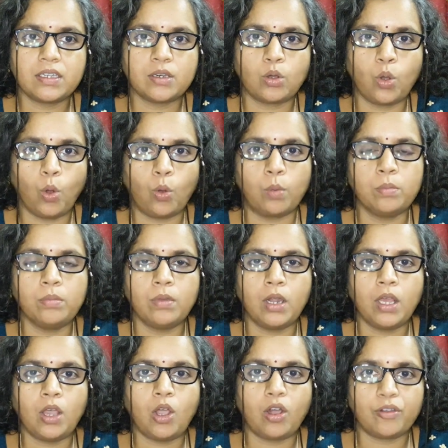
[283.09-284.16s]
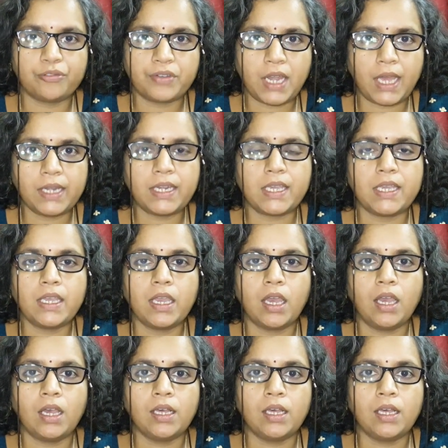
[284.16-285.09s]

the home of Nani,